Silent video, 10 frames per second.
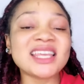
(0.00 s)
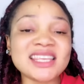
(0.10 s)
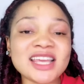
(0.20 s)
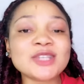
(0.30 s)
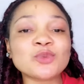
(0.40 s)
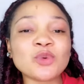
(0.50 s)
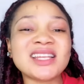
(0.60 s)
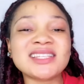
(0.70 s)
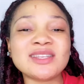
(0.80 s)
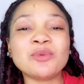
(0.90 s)
Yes, what
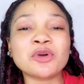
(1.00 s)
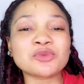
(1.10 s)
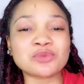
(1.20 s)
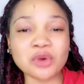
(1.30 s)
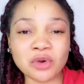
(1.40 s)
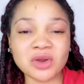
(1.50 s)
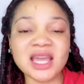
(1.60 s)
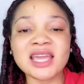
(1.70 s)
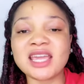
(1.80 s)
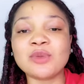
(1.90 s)
they did was wrong.
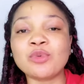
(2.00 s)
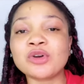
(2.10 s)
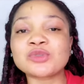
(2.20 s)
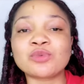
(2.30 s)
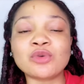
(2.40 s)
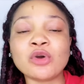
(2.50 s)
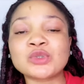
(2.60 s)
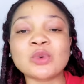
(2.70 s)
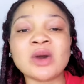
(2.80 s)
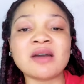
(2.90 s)
It was
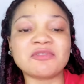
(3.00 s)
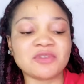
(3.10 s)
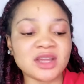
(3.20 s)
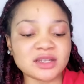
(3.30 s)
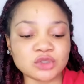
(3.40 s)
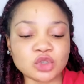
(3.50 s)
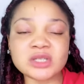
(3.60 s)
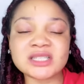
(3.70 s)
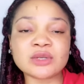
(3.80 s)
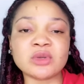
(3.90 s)
wrong to have
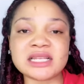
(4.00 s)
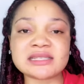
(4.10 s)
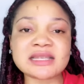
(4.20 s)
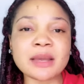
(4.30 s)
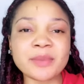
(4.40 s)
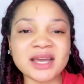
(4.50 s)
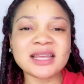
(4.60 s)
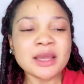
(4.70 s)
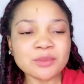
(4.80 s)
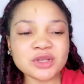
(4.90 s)
done that on a Sabbath,